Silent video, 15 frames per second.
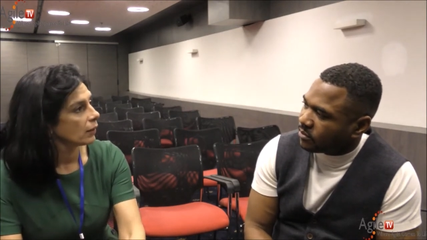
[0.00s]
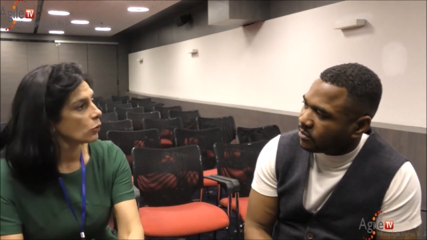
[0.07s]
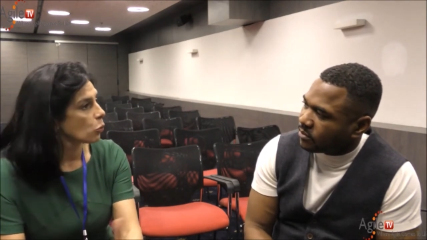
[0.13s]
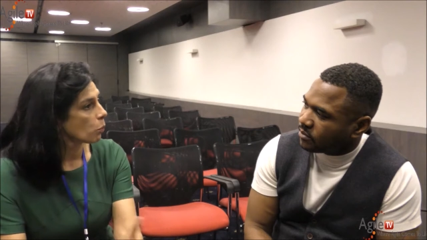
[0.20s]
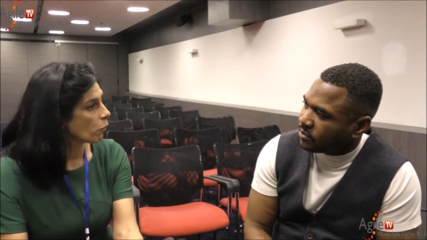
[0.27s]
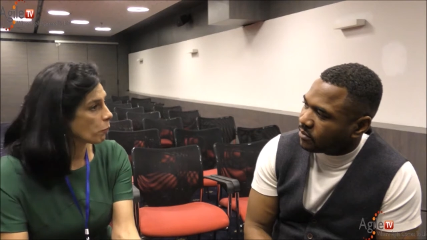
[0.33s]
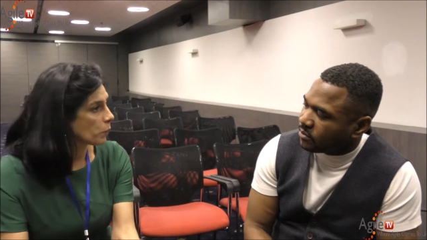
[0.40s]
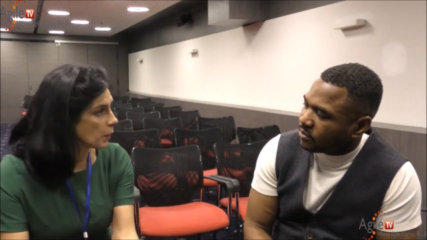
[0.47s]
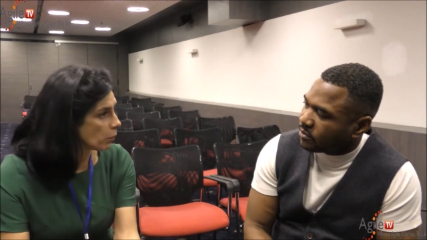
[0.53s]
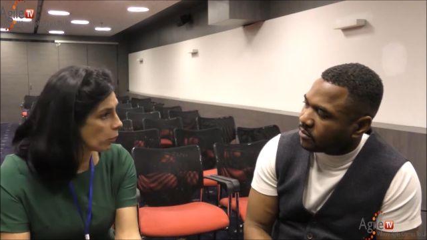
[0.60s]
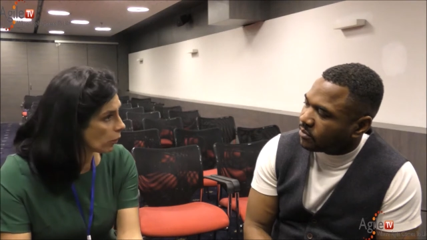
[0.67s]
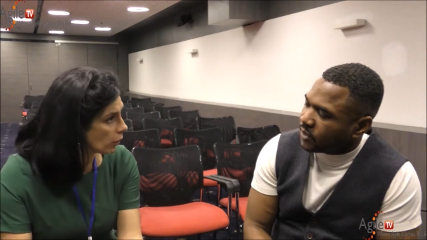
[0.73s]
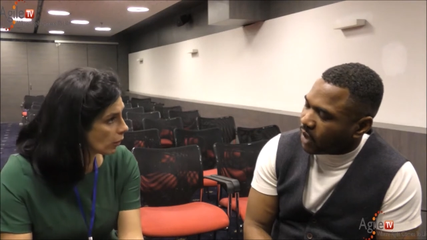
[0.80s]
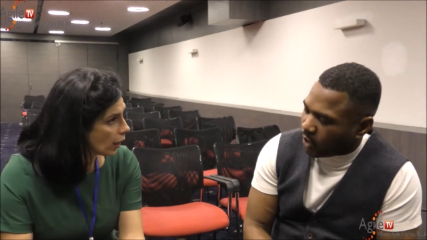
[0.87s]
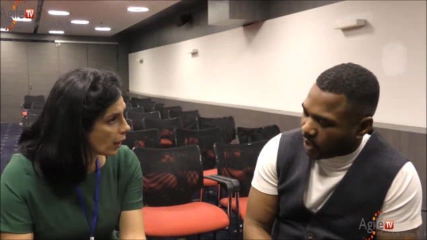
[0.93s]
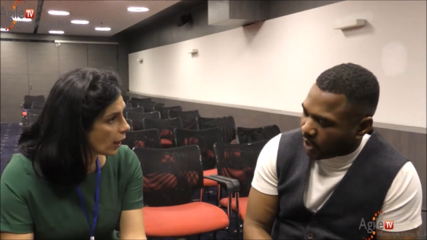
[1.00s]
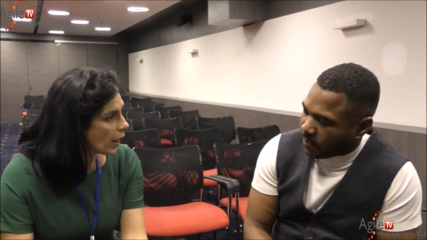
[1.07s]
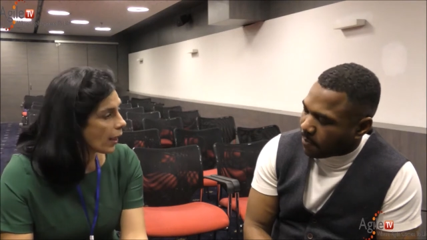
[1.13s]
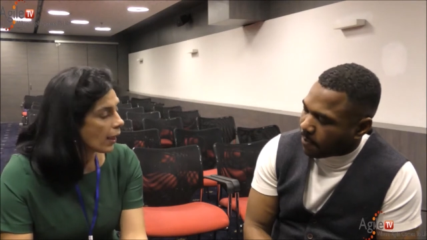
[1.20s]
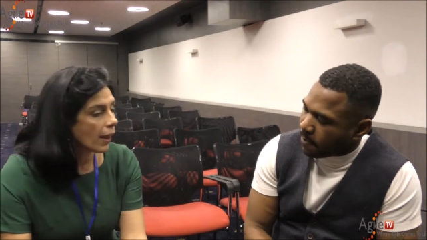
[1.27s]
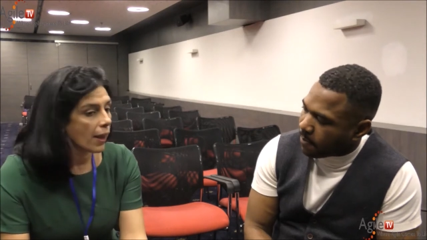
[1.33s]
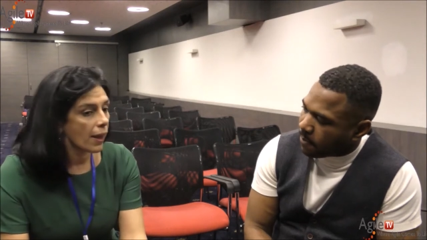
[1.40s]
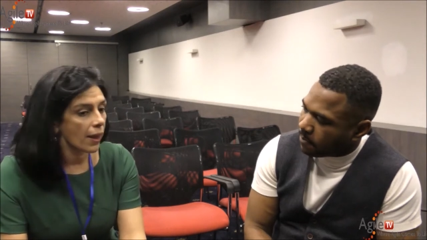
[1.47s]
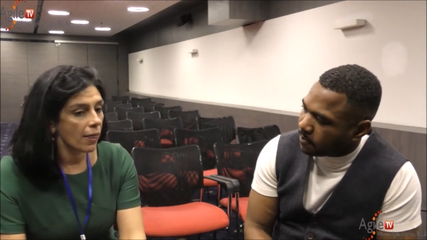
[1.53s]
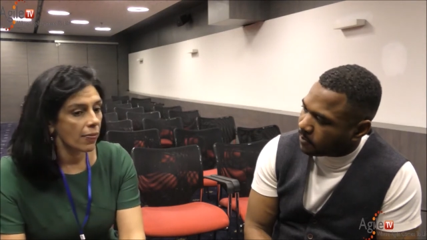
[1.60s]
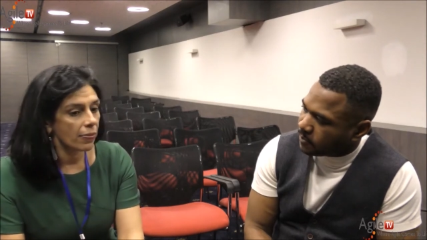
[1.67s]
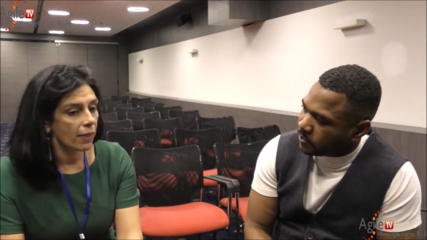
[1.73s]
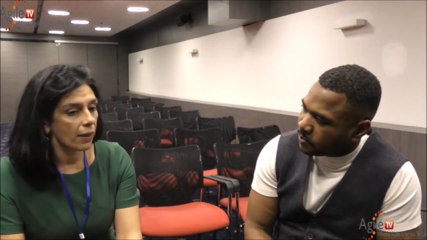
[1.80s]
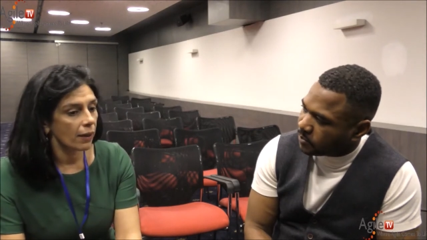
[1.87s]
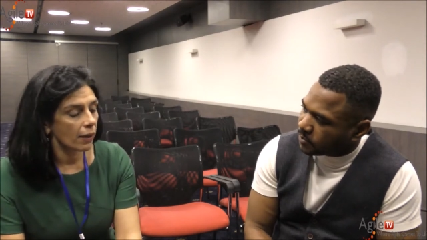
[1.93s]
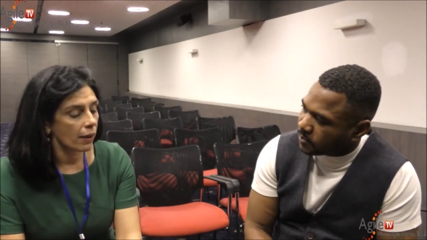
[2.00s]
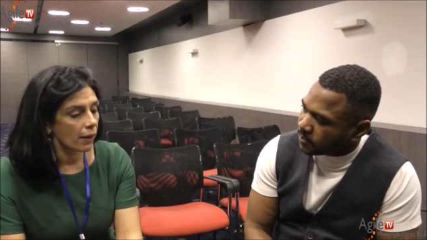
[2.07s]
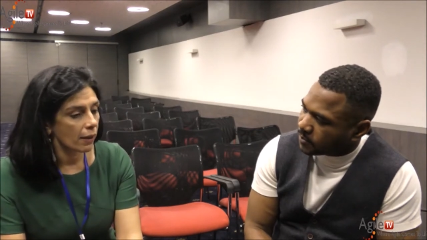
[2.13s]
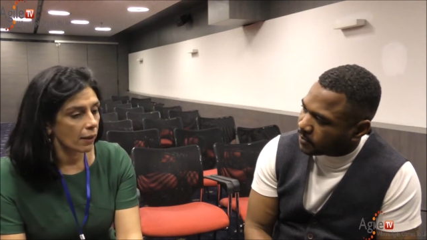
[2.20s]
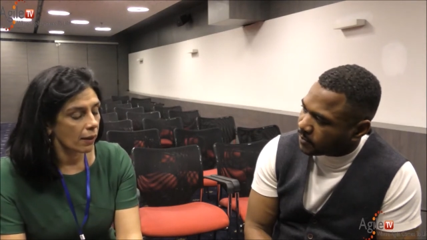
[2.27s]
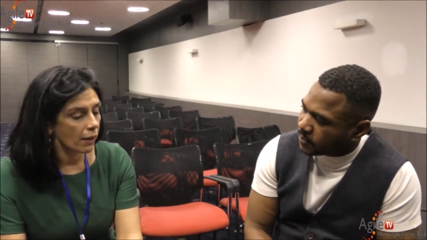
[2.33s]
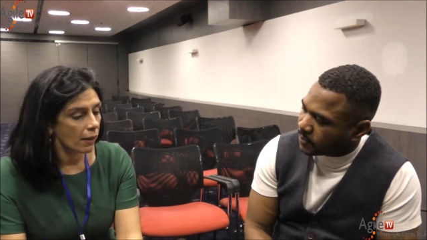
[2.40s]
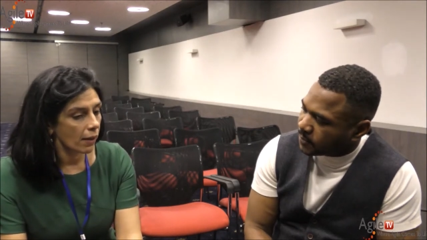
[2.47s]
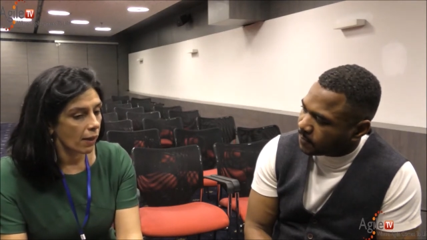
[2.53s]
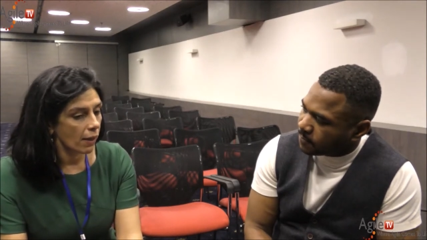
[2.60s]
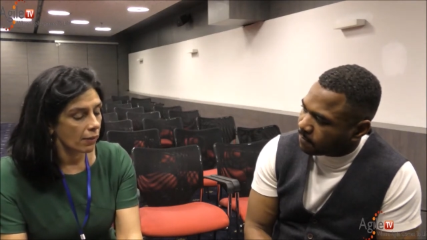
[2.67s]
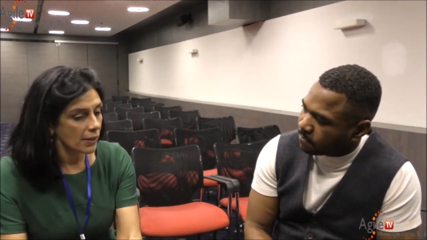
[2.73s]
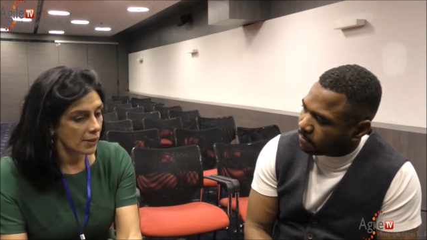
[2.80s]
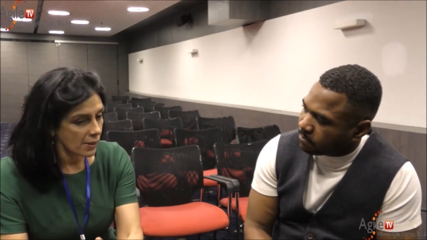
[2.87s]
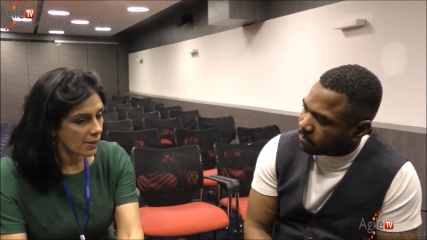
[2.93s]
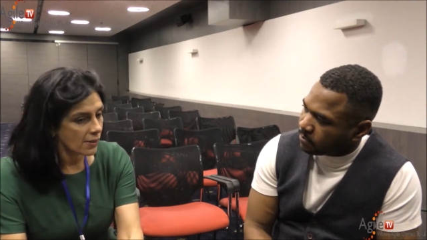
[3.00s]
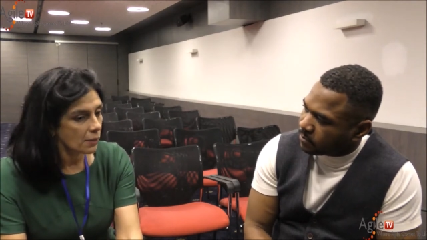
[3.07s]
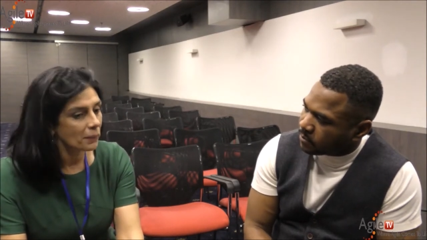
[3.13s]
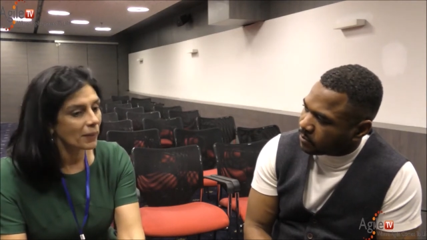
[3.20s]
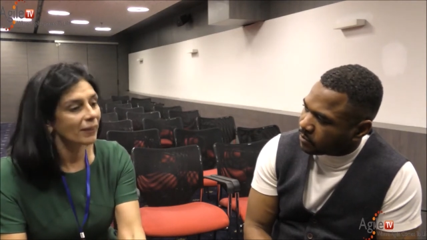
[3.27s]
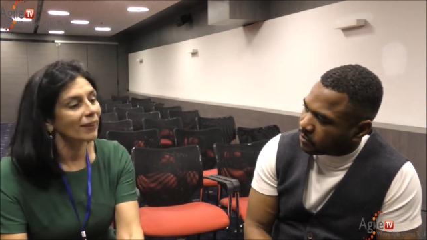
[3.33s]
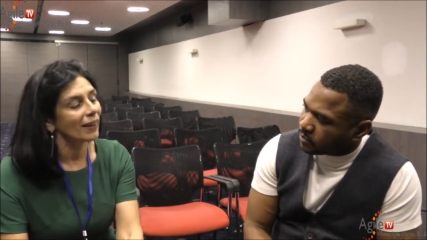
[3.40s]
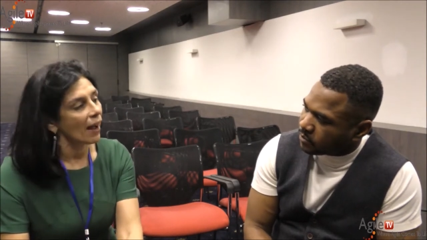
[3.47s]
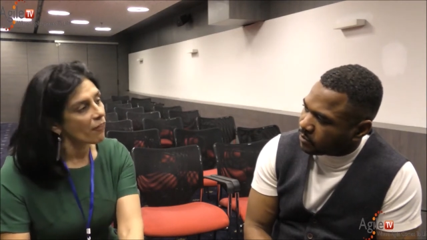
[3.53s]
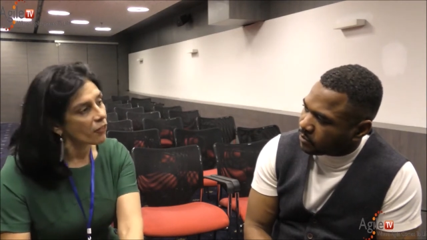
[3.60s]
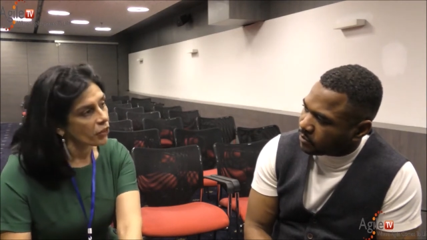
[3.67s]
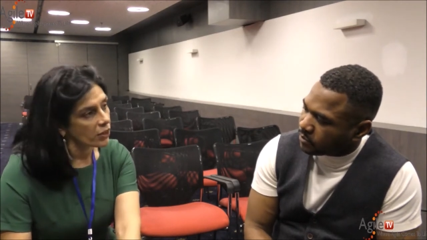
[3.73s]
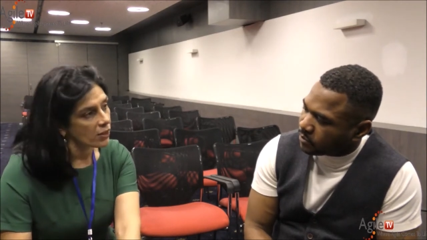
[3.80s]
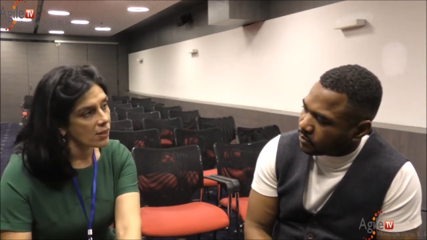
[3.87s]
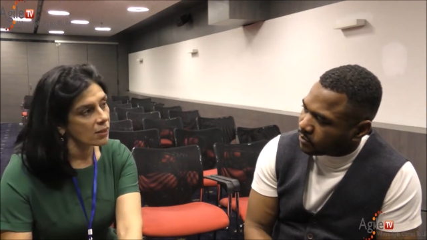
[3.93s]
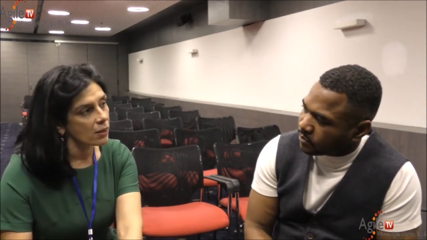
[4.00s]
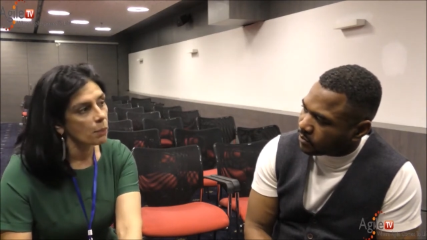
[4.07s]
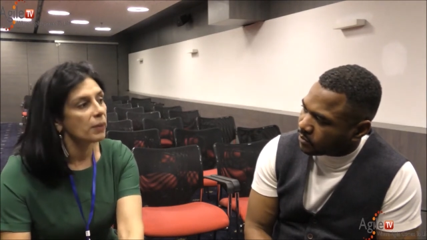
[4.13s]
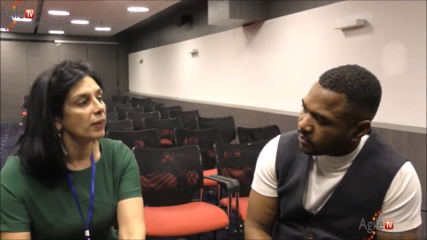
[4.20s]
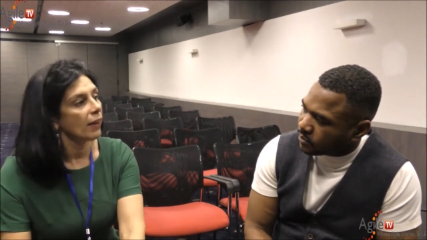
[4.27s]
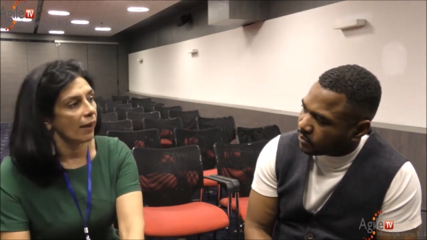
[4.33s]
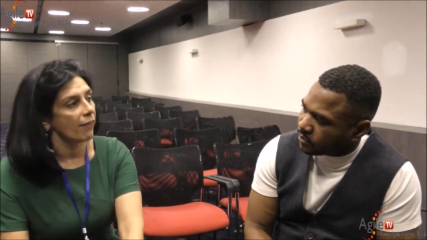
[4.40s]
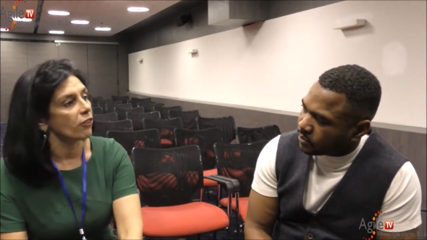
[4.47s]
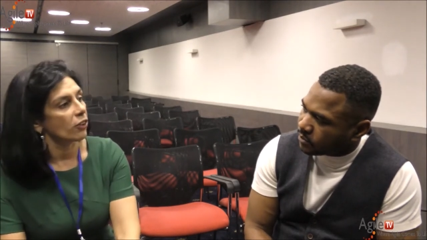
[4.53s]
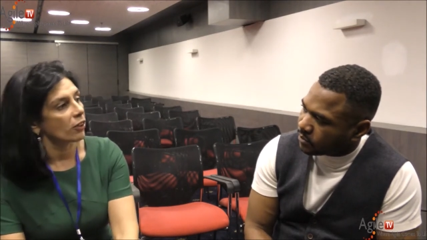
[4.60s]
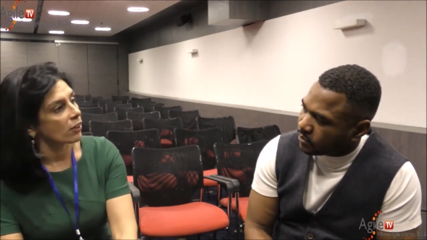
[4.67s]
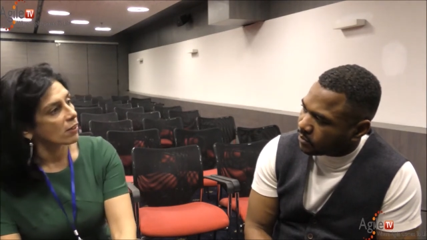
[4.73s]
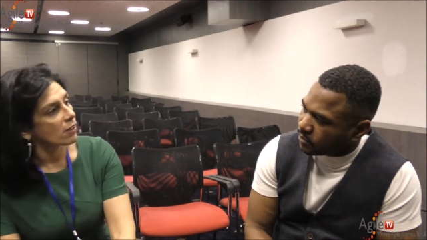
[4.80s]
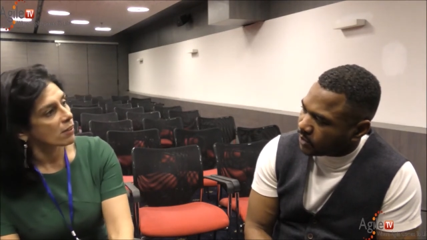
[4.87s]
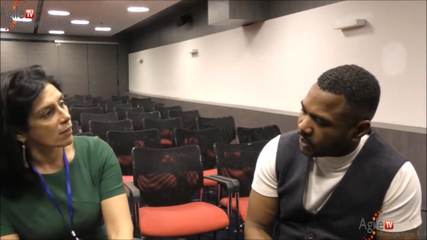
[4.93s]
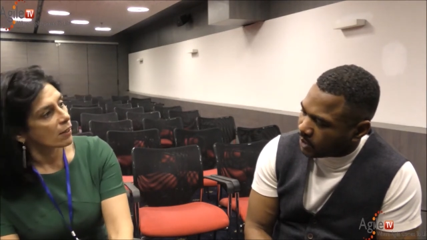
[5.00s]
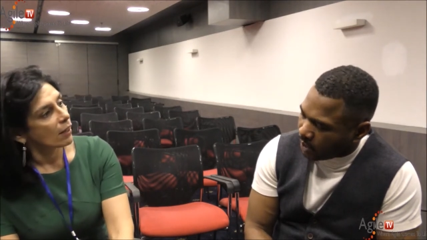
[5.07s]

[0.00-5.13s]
Speaker 1: a group of people, and the system that governs the behaviors.